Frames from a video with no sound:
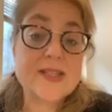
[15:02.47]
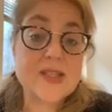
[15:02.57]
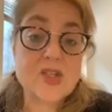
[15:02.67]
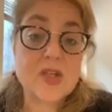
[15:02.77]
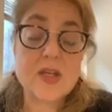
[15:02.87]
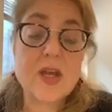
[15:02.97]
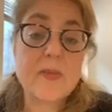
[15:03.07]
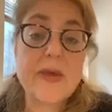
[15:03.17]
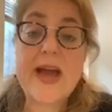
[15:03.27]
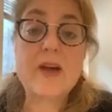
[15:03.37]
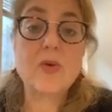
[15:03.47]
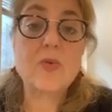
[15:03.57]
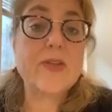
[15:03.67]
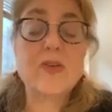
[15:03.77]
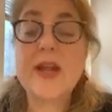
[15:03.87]
decision about
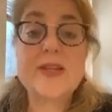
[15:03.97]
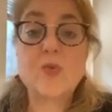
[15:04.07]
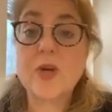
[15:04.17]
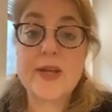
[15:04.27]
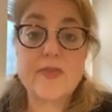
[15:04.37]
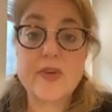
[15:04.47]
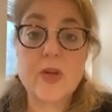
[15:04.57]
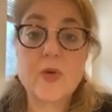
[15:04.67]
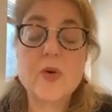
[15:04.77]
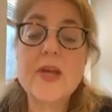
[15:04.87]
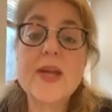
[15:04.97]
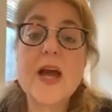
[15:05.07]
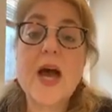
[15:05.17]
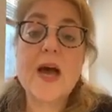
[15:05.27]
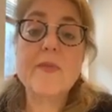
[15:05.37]
whether or not it's working for you.
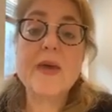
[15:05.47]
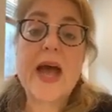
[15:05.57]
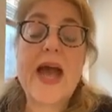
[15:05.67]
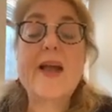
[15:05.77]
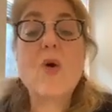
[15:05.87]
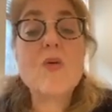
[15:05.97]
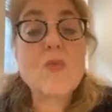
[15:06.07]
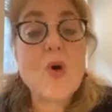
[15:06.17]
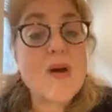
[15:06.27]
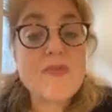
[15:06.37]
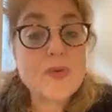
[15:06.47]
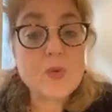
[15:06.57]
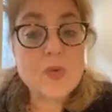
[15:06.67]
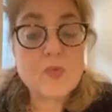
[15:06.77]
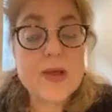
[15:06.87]
I often
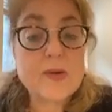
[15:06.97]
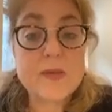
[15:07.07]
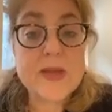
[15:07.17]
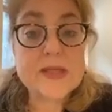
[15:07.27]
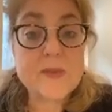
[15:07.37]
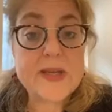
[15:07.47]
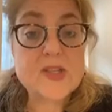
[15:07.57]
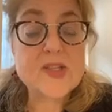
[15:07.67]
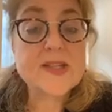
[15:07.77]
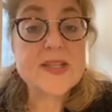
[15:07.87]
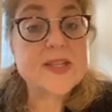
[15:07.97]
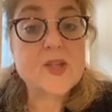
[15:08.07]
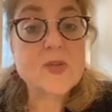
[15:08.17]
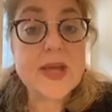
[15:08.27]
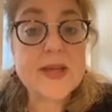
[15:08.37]
will recommend to patients that they
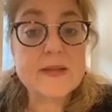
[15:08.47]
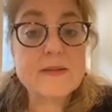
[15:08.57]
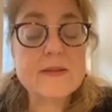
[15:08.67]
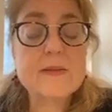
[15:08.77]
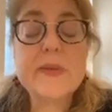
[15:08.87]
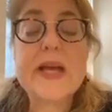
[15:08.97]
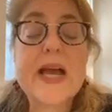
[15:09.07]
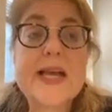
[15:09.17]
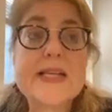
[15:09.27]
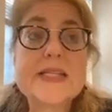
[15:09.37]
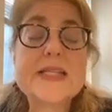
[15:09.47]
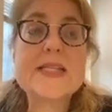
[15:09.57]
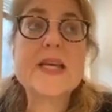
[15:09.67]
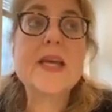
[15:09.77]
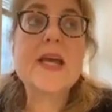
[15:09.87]
do that
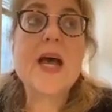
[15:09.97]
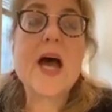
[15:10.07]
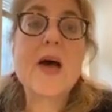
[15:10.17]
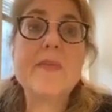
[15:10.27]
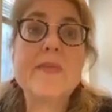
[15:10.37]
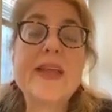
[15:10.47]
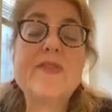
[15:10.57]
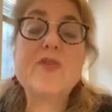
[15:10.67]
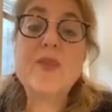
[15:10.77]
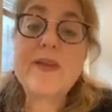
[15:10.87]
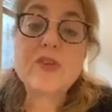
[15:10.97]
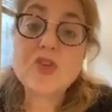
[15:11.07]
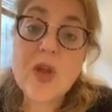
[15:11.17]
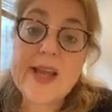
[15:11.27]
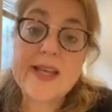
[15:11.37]
because if you never
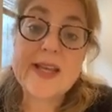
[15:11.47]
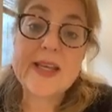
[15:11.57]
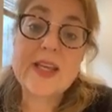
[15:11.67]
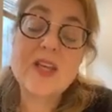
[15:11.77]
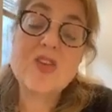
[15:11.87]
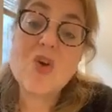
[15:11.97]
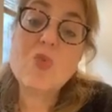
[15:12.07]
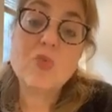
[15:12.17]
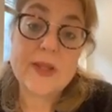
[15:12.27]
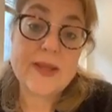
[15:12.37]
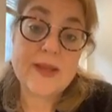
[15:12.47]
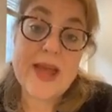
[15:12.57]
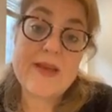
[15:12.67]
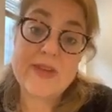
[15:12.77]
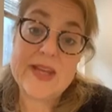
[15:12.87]
tried it, you don't really
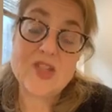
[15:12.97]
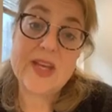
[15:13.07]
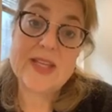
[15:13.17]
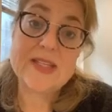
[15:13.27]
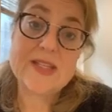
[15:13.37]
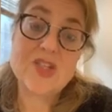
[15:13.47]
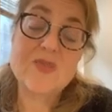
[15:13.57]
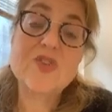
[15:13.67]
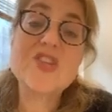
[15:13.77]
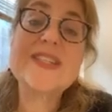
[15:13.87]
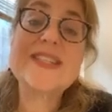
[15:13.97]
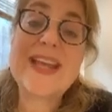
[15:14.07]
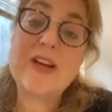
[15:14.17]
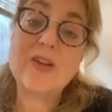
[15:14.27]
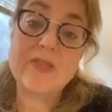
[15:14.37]
have an educated decision. If you're just
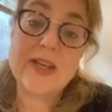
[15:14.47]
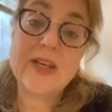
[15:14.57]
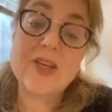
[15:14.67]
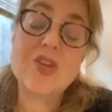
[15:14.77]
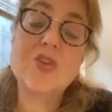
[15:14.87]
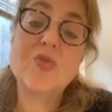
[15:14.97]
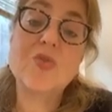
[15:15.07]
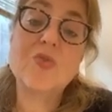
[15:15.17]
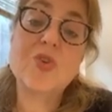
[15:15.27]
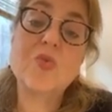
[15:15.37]
scared of it, you're